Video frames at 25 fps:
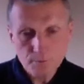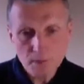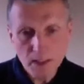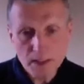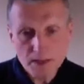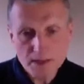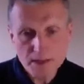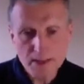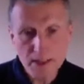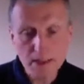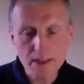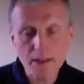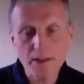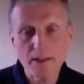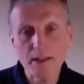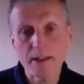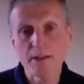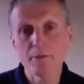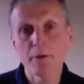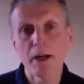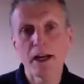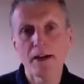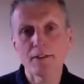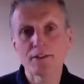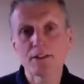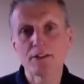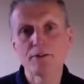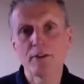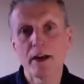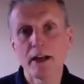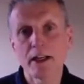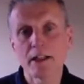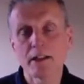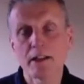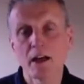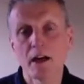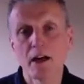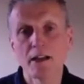Second thing we have to
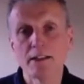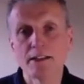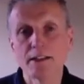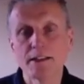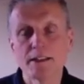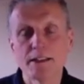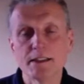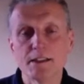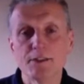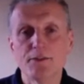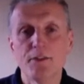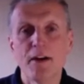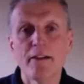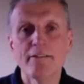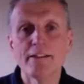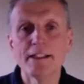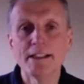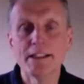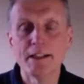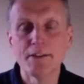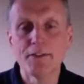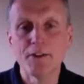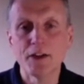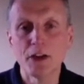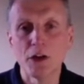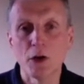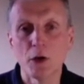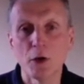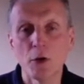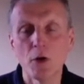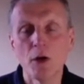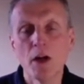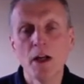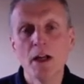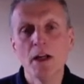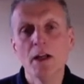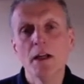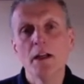recognize is it's very
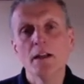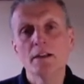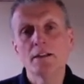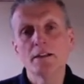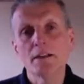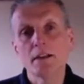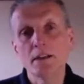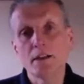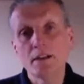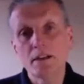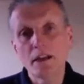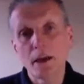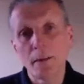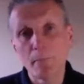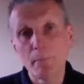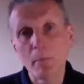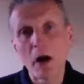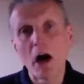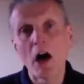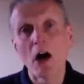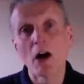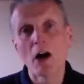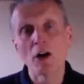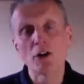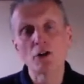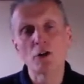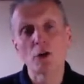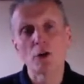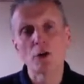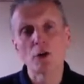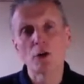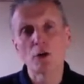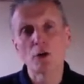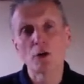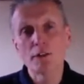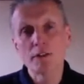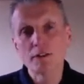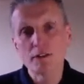difficult to command
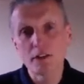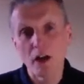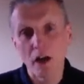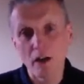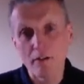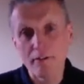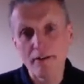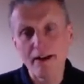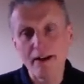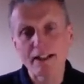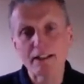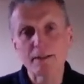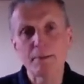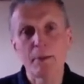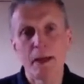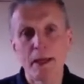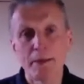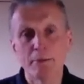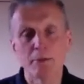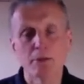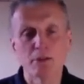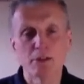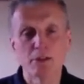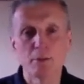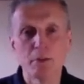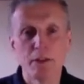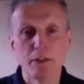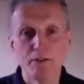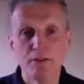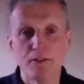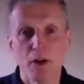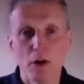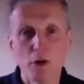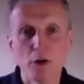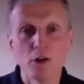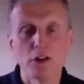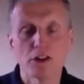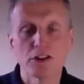or direct people to be
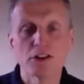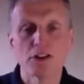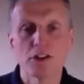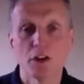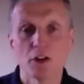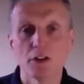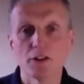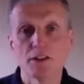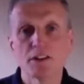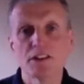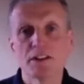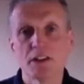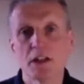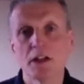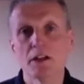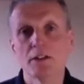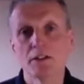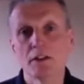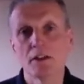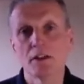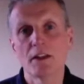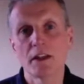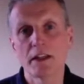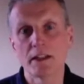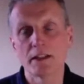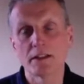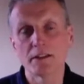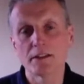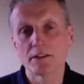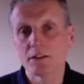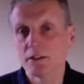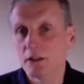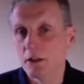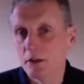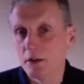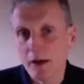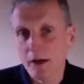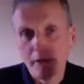focused on certain things, you
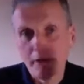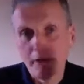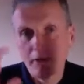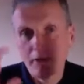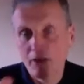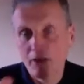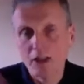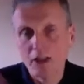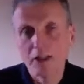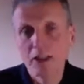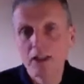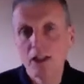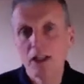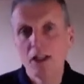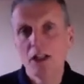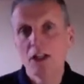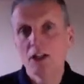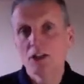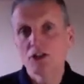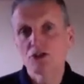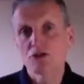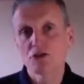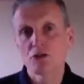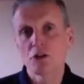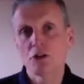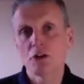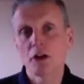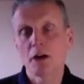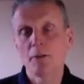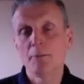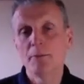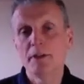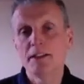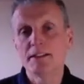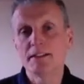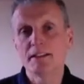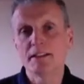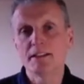know, however strong a
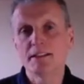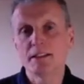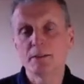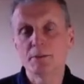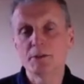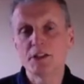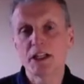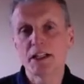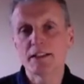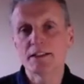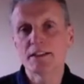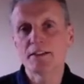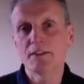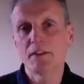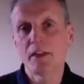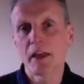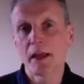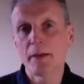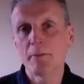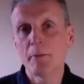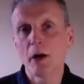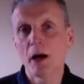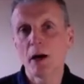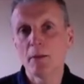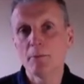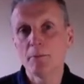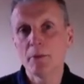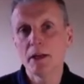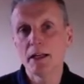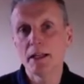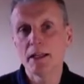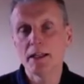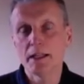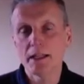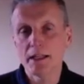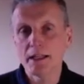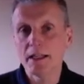business objective they might be.